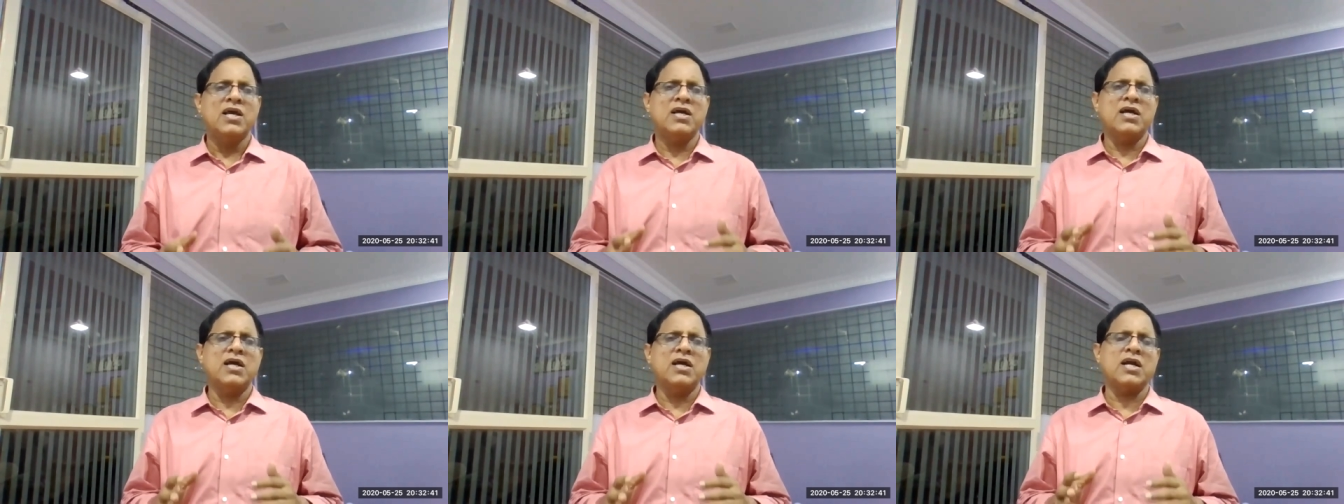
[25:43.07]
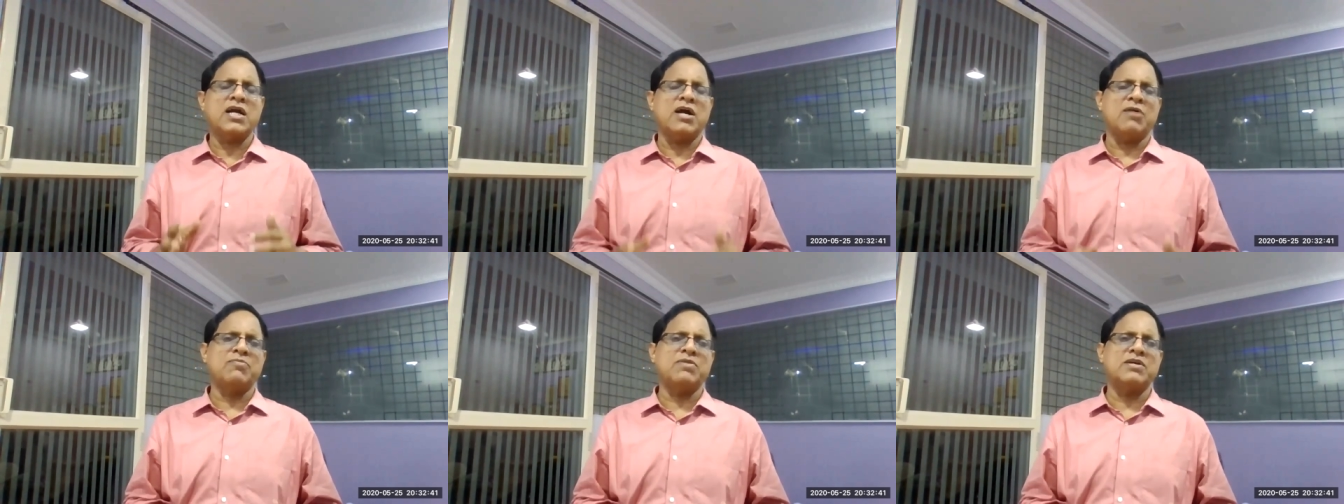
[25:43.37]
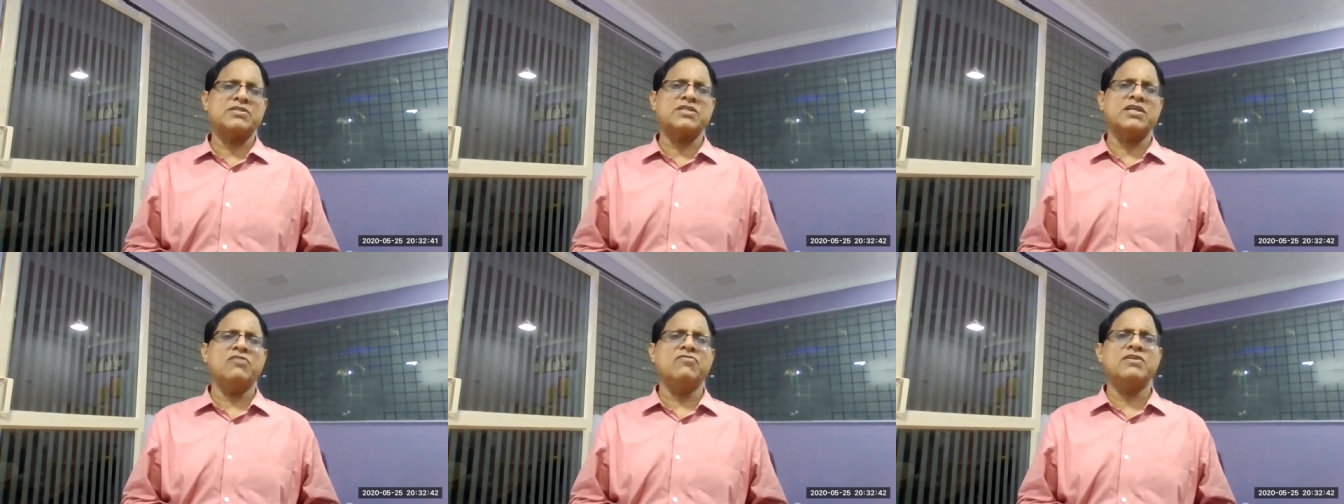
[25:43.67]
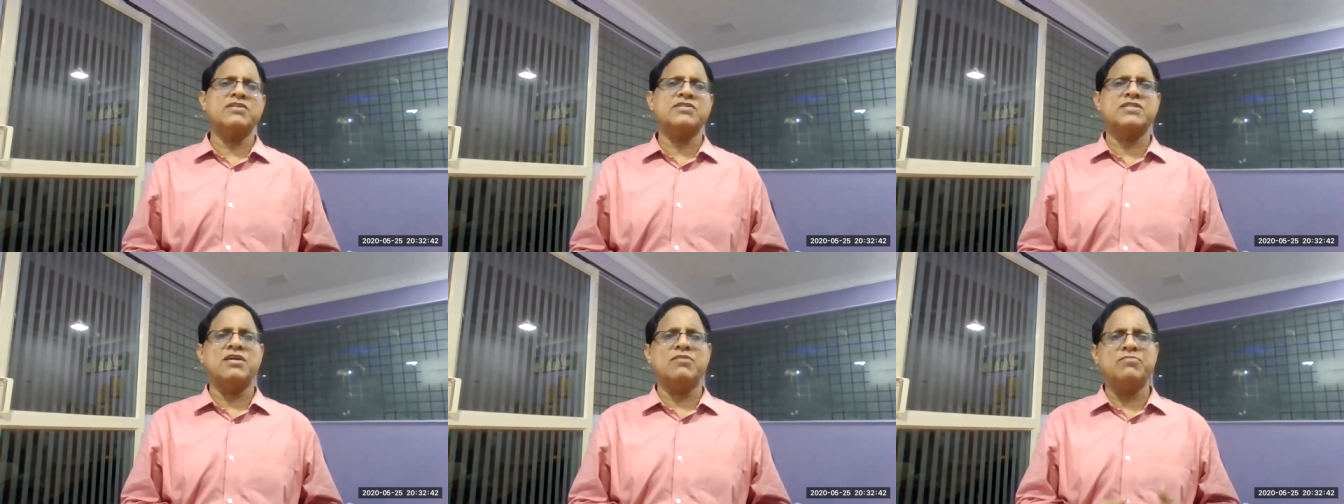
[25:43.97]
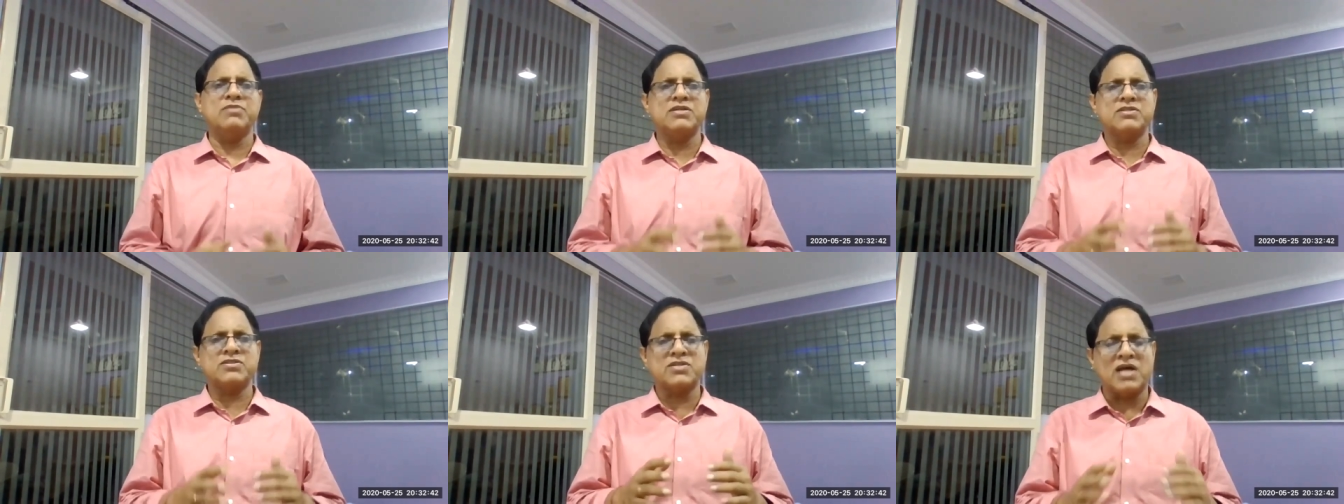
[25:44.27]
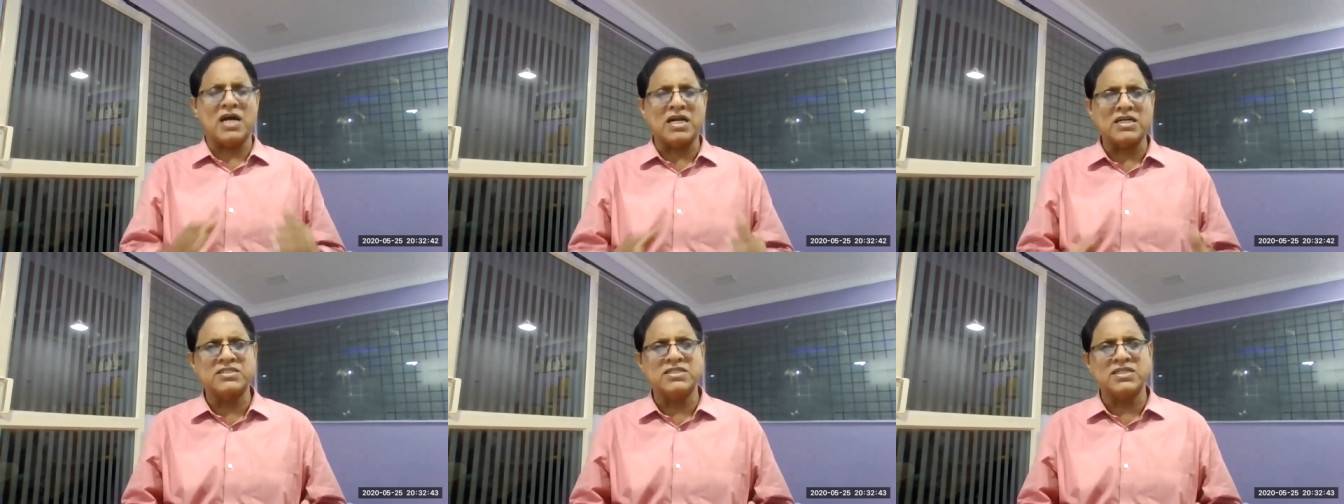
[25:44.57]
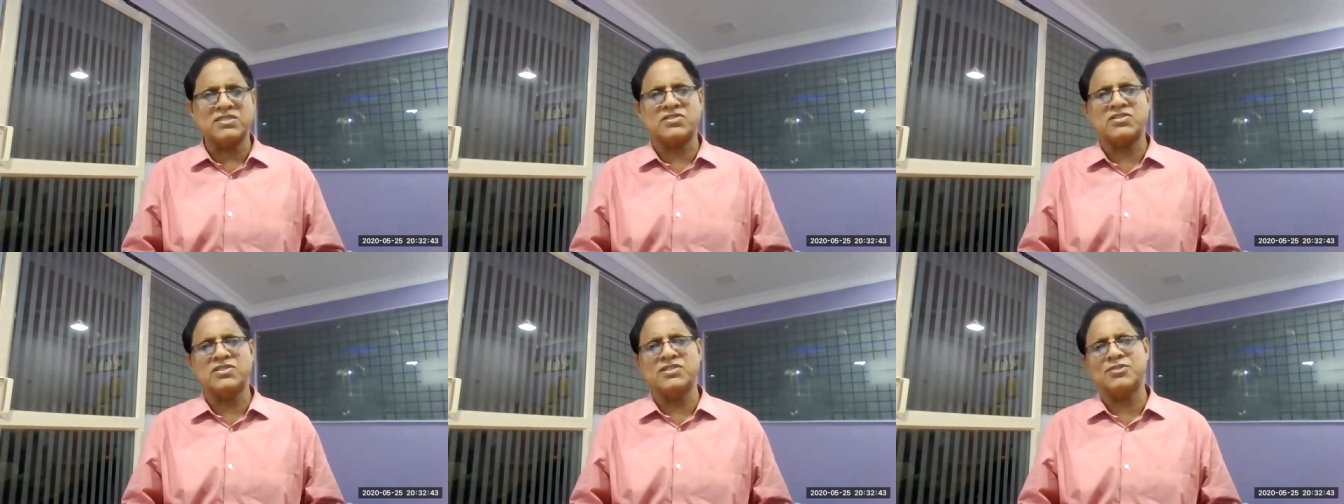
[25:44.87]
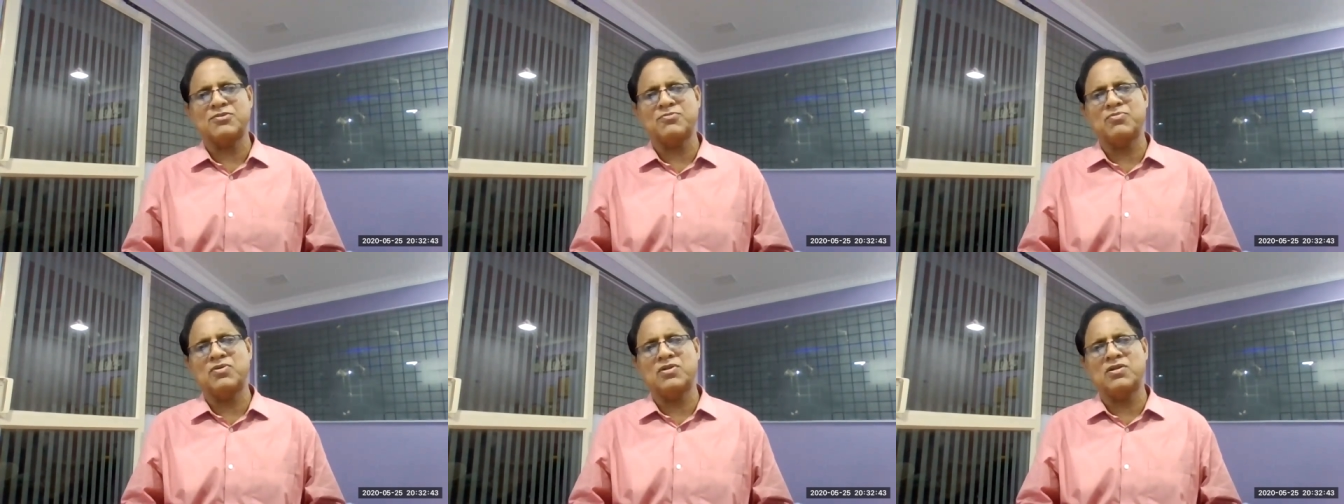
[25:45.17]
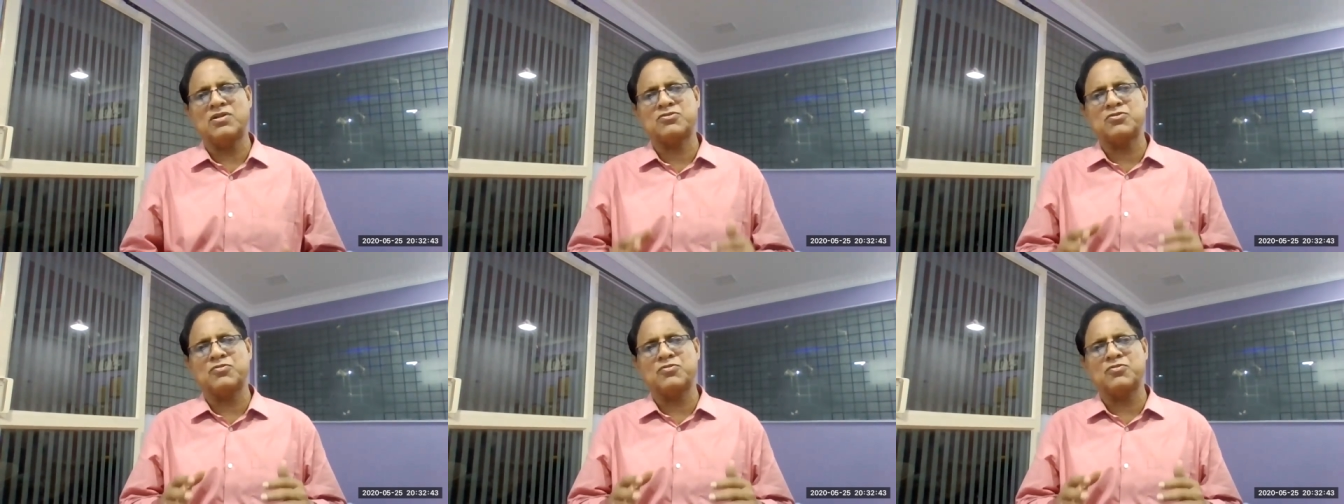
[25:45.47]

uh, commercial wisdom is not justiciable,